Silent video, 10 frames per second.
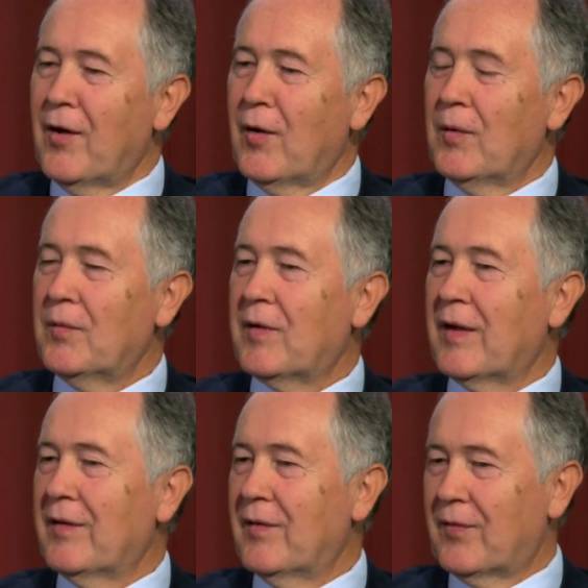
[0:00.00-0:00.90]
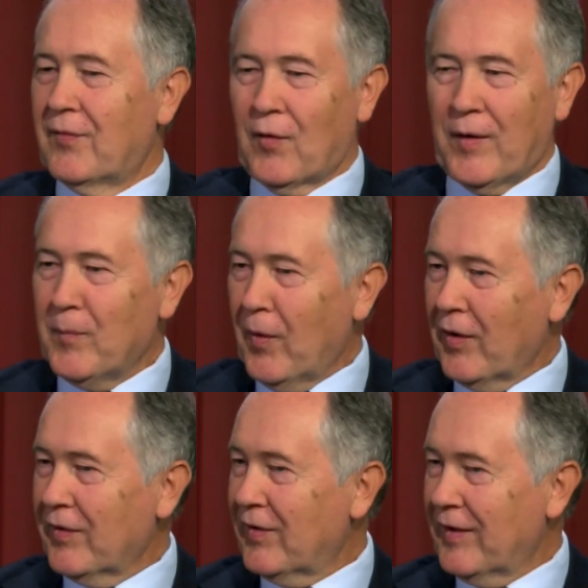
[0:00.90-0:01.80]
know, since foreign
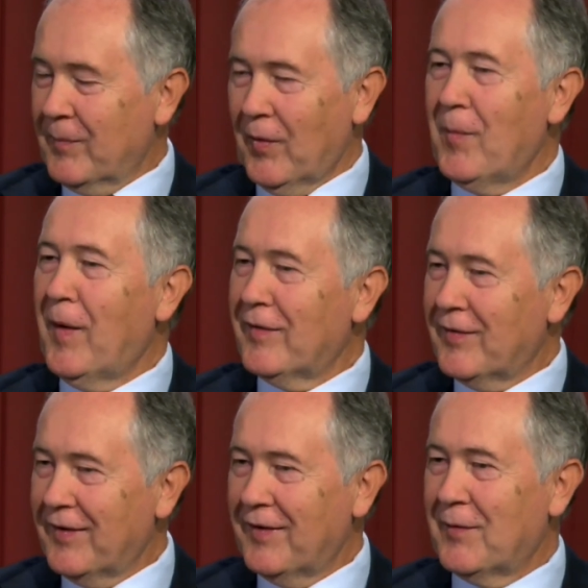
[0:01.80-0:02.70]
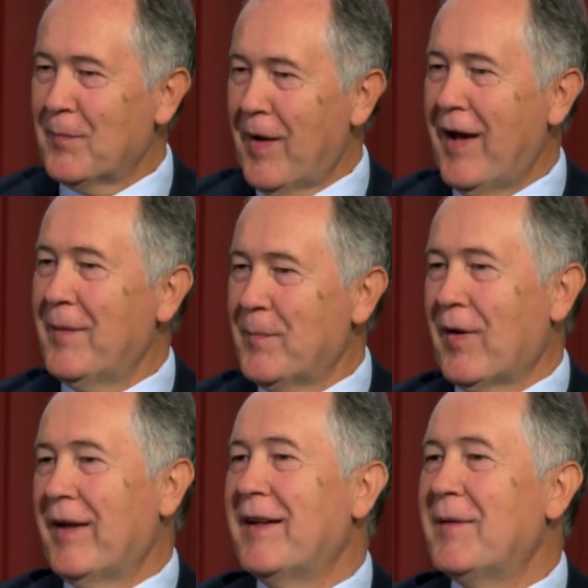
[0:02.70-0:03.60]
policy diplomacy is my
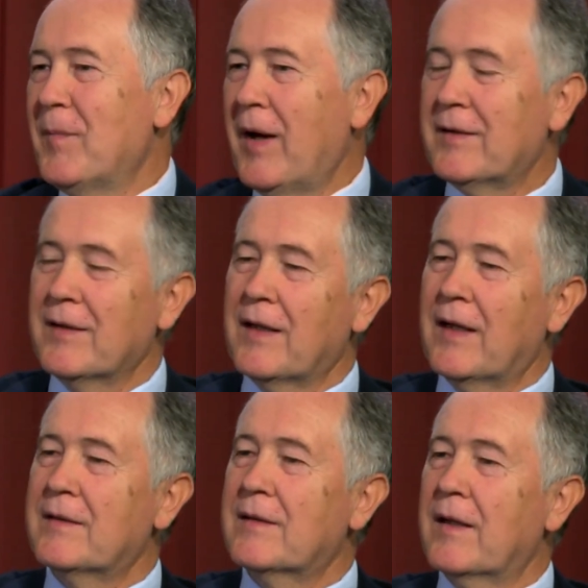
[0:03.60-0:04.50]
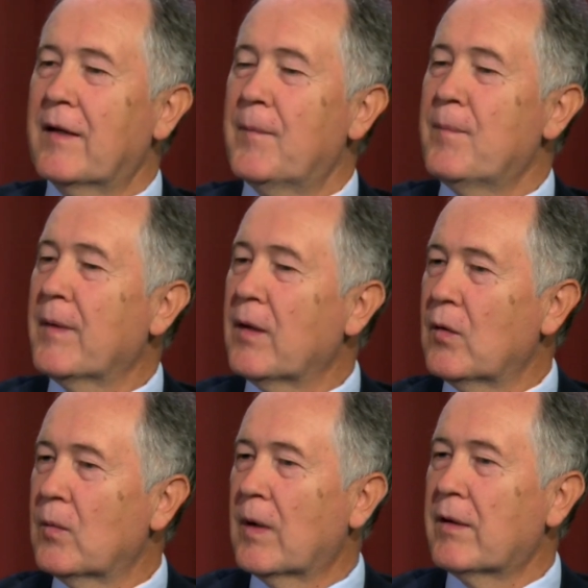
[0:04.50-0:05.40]
bread and butter, that
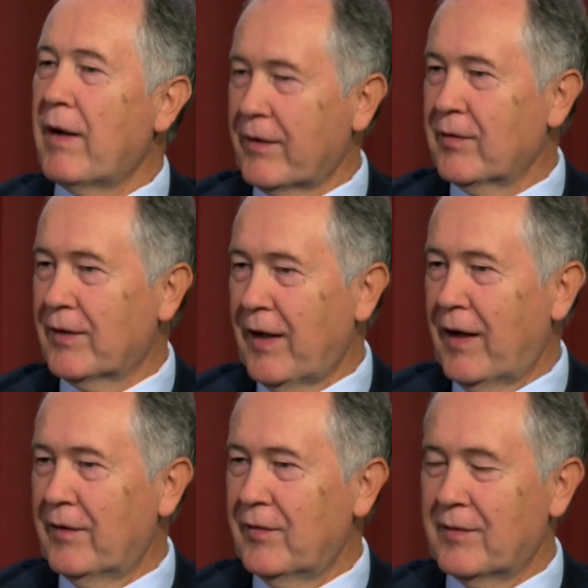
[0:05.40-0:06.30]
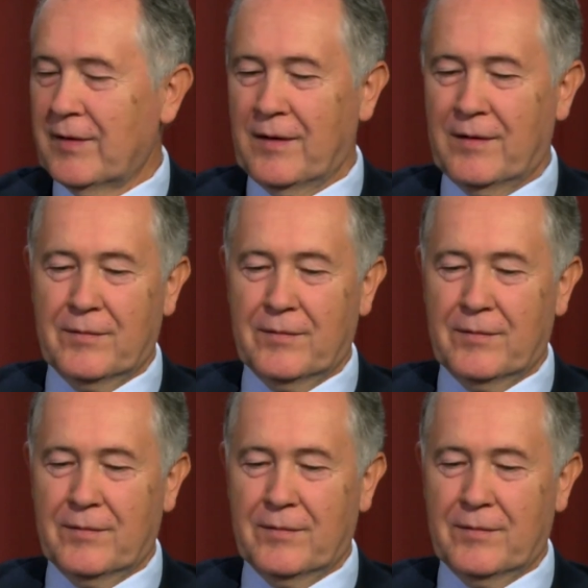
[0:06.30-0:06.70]
you were recognized